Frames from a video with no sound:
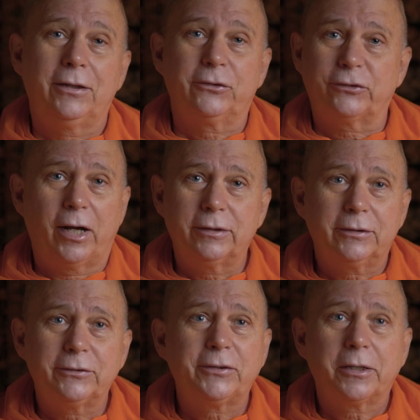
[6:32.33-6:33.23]

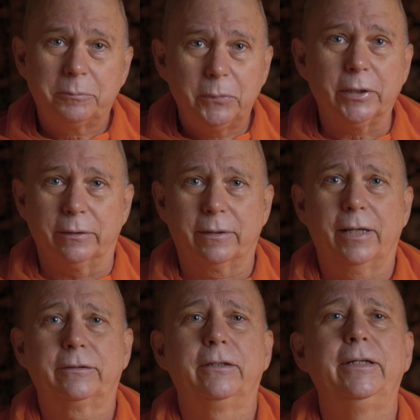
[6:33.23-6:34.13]
Scientists admit
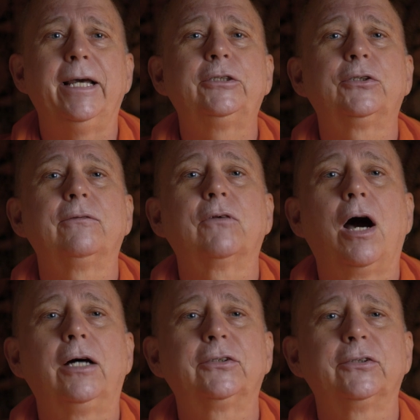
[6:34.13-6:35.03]
that the nature of
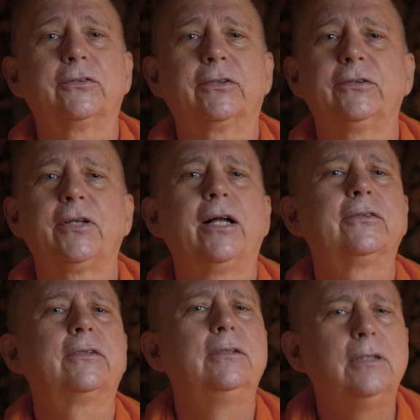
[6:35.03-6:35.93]
consciousness
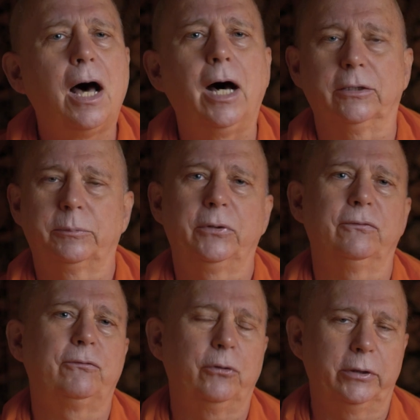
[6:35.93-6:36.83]
has not been
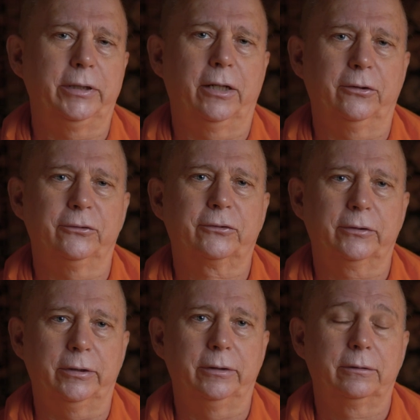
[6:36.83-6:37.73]
fully
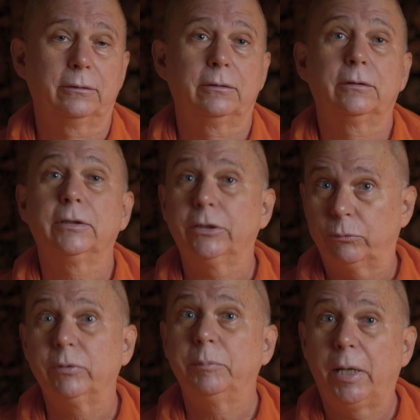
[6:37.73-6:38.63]
understood.
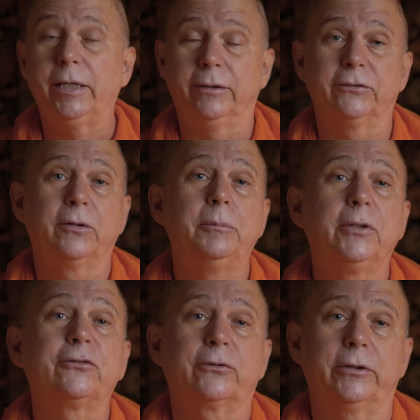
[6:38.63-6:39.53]
It remains a
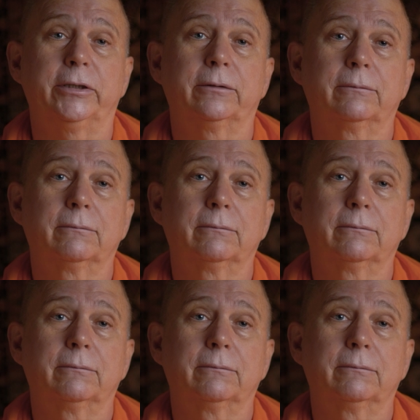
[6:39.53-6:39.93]
mystery.